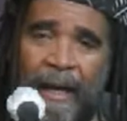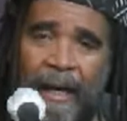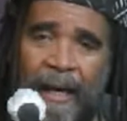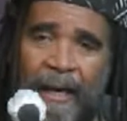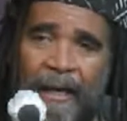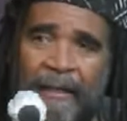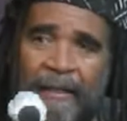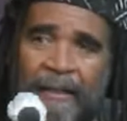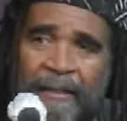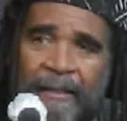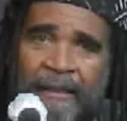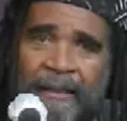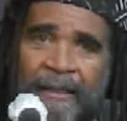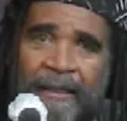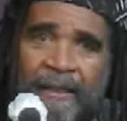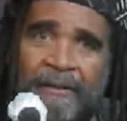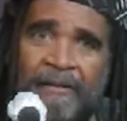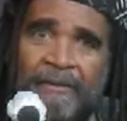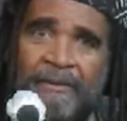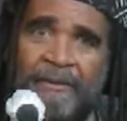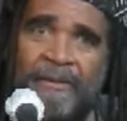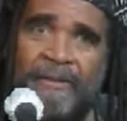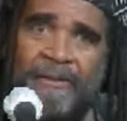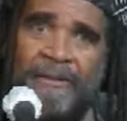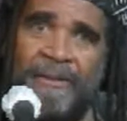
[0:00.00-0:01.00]
and it
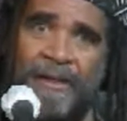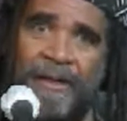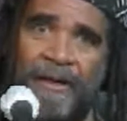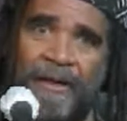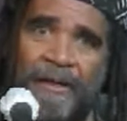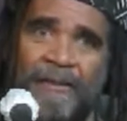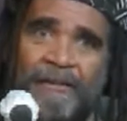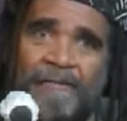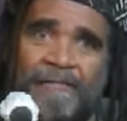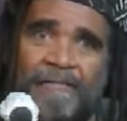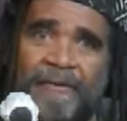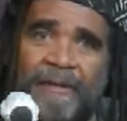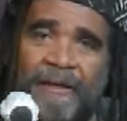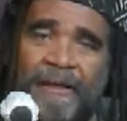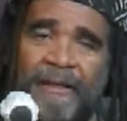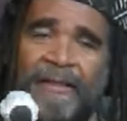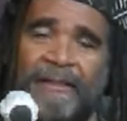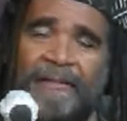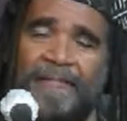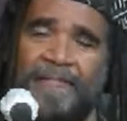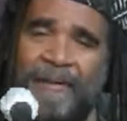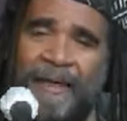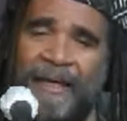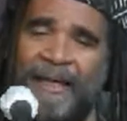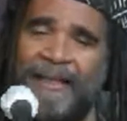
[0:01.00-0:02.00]
kills the germs,
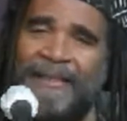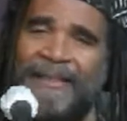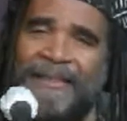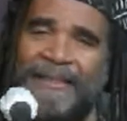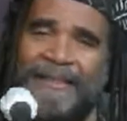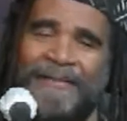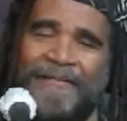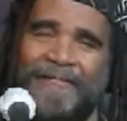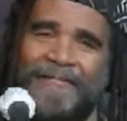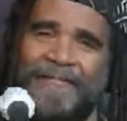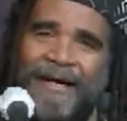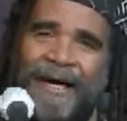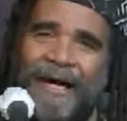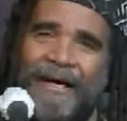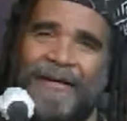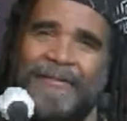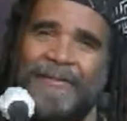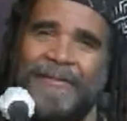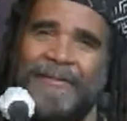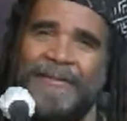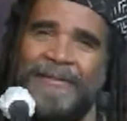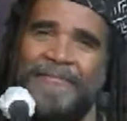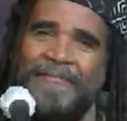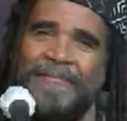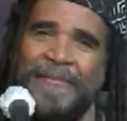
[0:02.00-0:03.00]
fungus, bacteria,
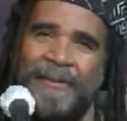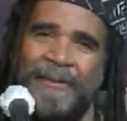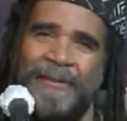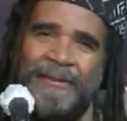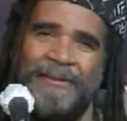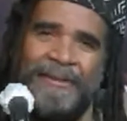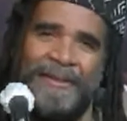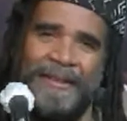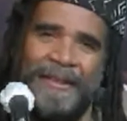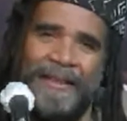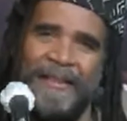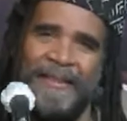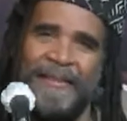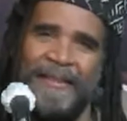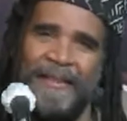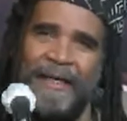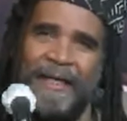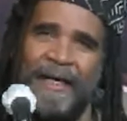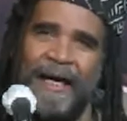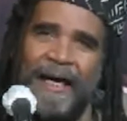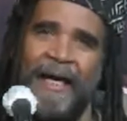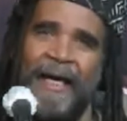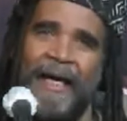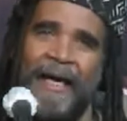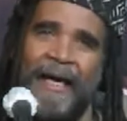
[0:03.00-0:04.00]
viruses, mold, yeast
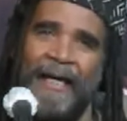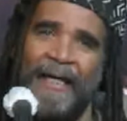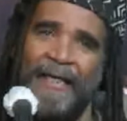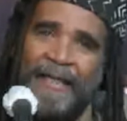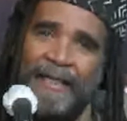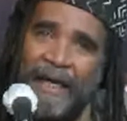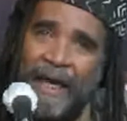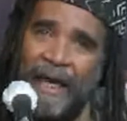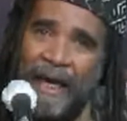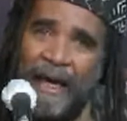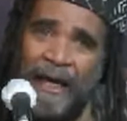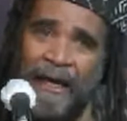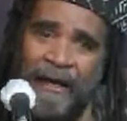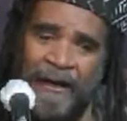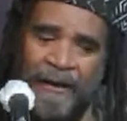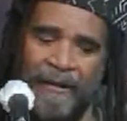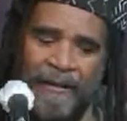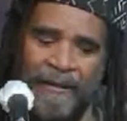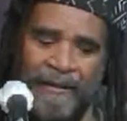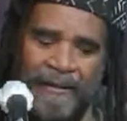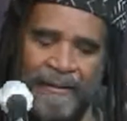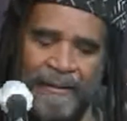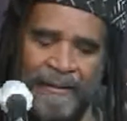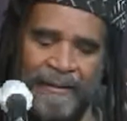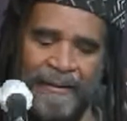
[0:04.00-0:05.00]
in the
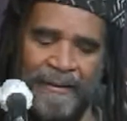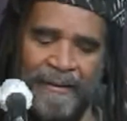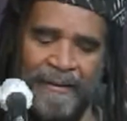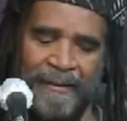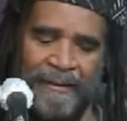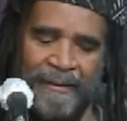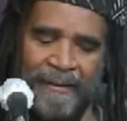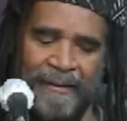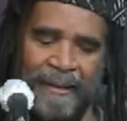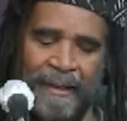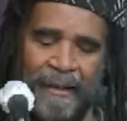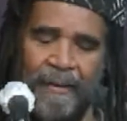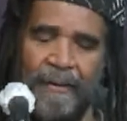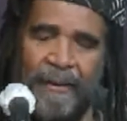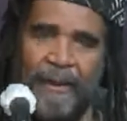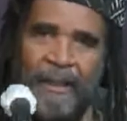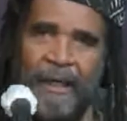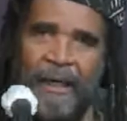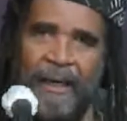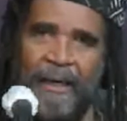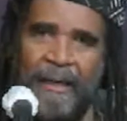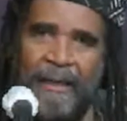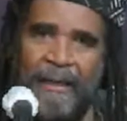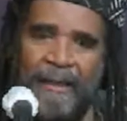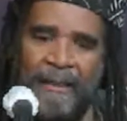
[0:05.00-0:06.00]
air.
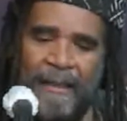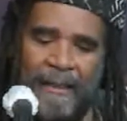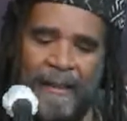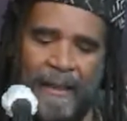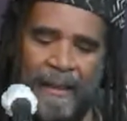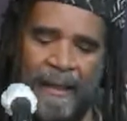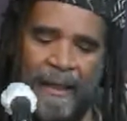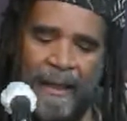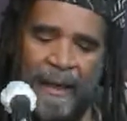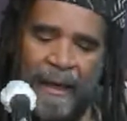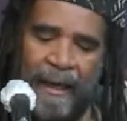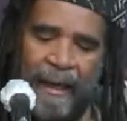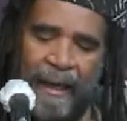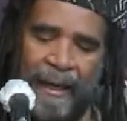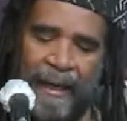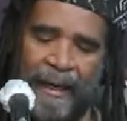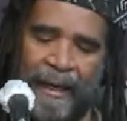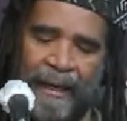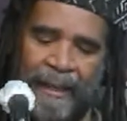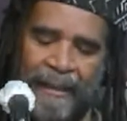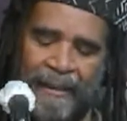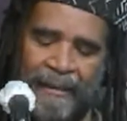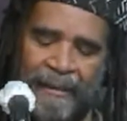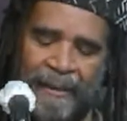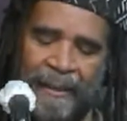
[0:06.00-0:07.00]
Okay.
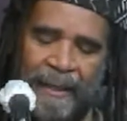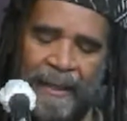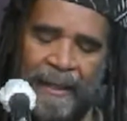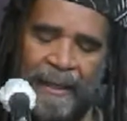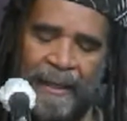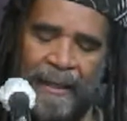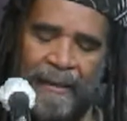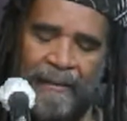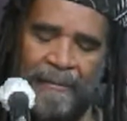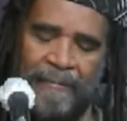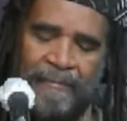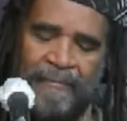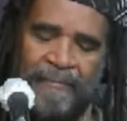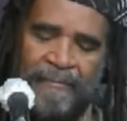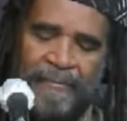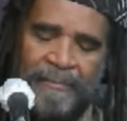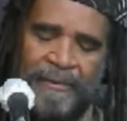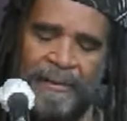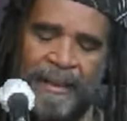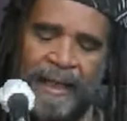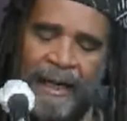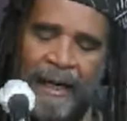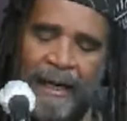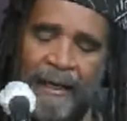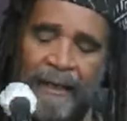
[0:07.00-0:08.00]
And
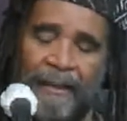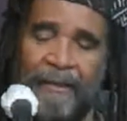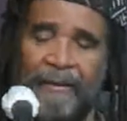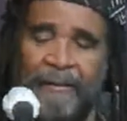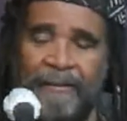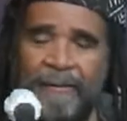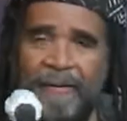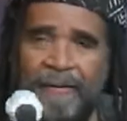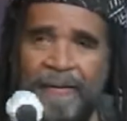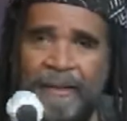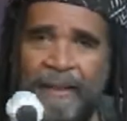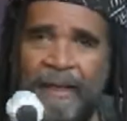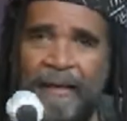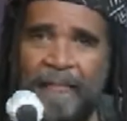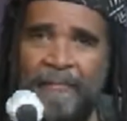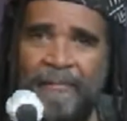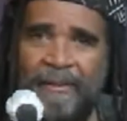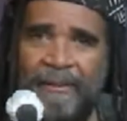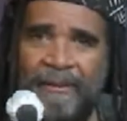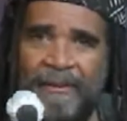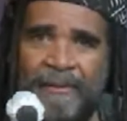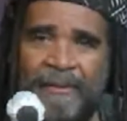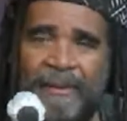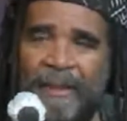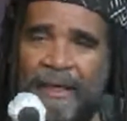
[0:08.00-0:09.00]
now I've
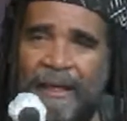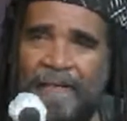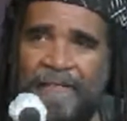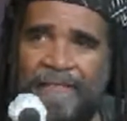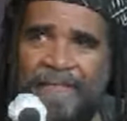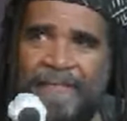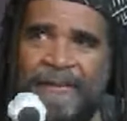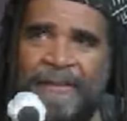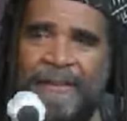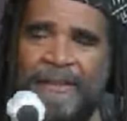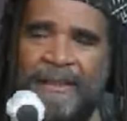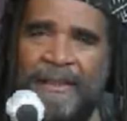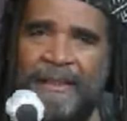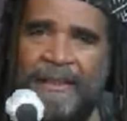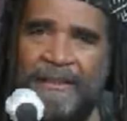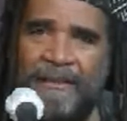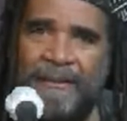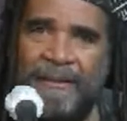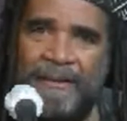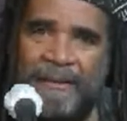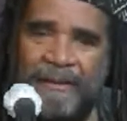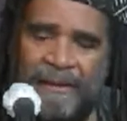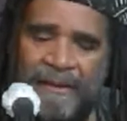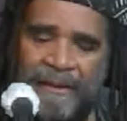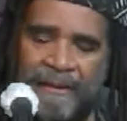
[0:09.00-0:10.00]
been doing that for
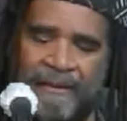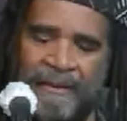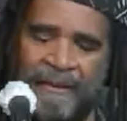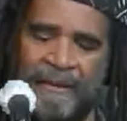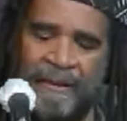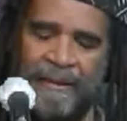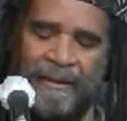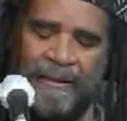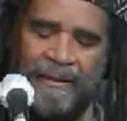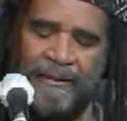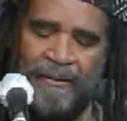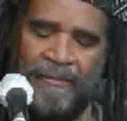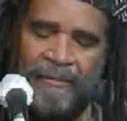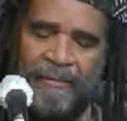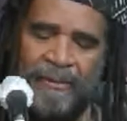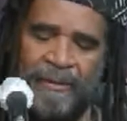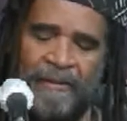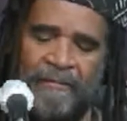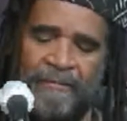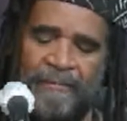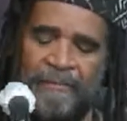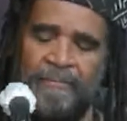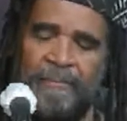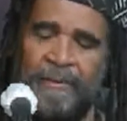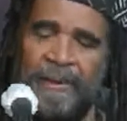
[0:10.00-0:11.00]
years, you know,
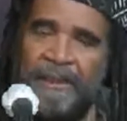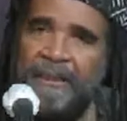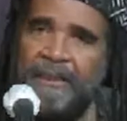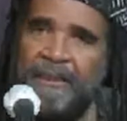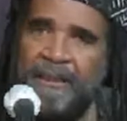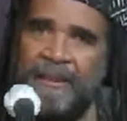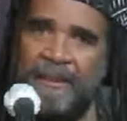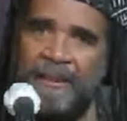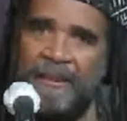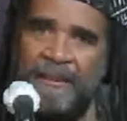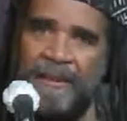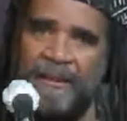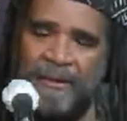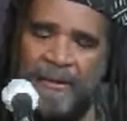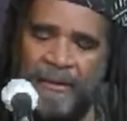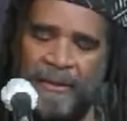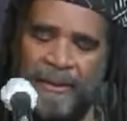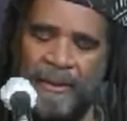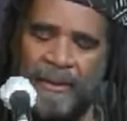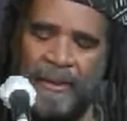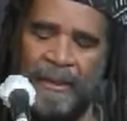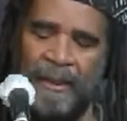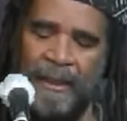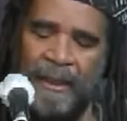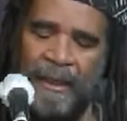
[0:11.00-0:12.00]
different businesses do
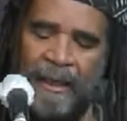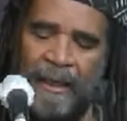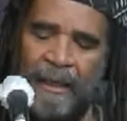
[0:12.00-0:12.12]
it.